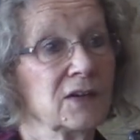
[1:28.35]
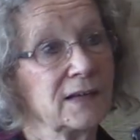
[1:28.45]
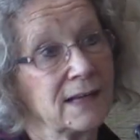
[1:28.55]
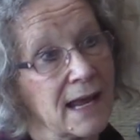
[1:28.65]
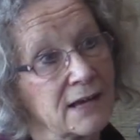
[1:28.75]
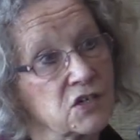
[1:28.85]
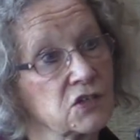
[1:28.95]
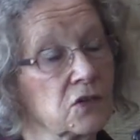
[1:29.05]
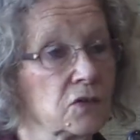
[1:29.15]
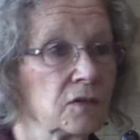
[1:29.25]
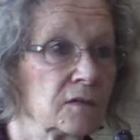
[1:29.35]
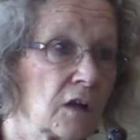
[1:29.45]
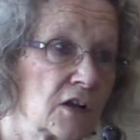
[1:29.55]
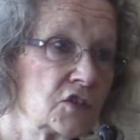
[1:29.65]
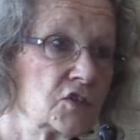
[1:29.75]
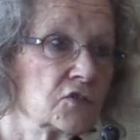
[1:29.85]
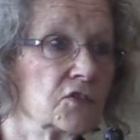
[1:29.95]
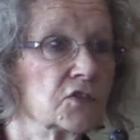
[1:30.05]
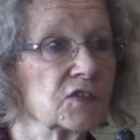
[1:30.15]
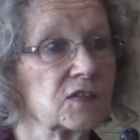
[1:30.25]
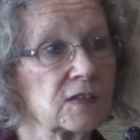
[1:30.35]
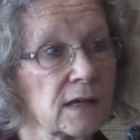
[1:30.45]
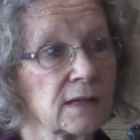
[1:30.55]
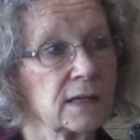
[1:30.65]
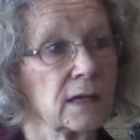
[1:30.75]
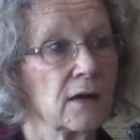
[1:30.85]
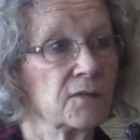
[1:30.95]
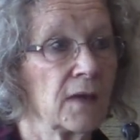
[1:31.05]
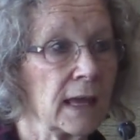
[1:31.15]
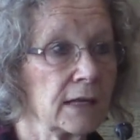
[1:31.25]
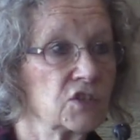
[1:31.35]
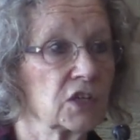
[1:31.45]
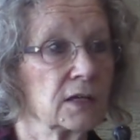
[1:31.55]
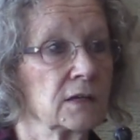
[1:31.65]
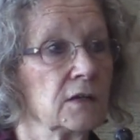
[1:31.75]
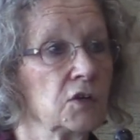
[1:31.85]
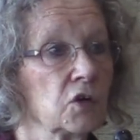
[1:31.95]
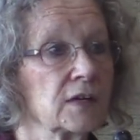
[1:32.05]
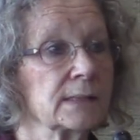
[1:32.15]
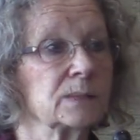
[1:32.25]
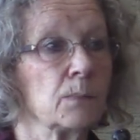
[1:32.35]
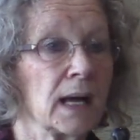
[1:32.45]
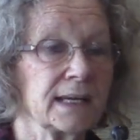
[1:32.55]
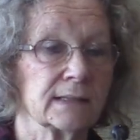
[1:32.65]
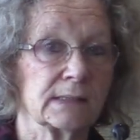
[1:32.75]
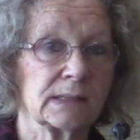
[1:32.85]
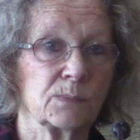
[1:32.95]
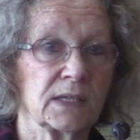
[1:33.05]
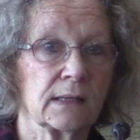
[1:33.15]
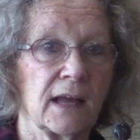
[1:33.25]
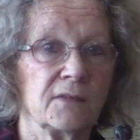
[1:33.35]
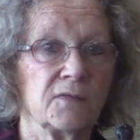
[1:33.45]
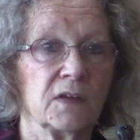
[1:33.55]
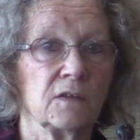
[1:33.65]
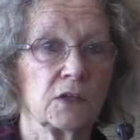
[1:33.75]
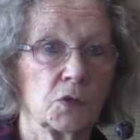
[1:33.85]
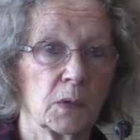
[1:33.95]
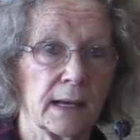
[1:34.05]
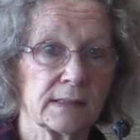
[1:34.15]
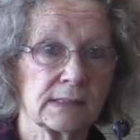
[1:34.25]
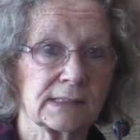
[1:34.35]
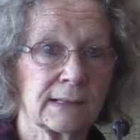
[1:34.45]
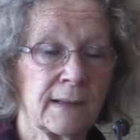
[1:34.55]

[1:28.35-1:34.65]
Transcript: national longitudinal study of aging known as MIDAS, Midlife in the US,